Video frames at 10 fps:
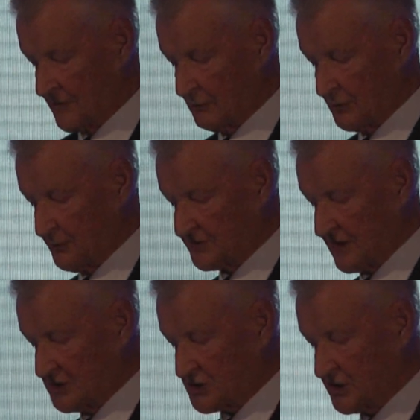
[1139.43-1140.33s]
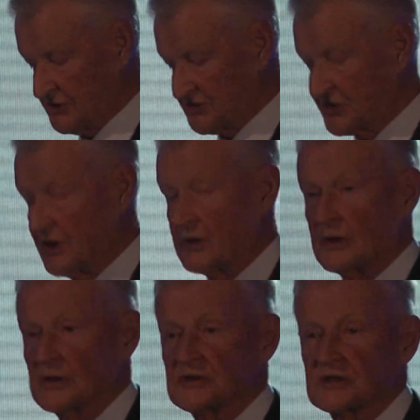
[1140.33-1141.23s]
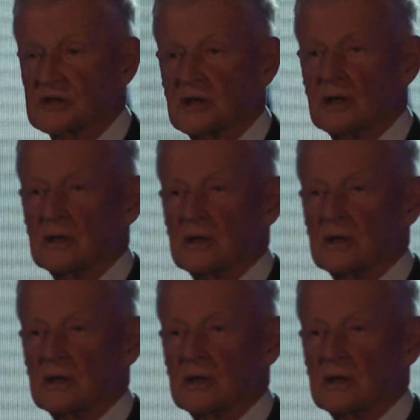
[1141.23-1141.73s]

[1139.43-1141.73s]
with potentially serious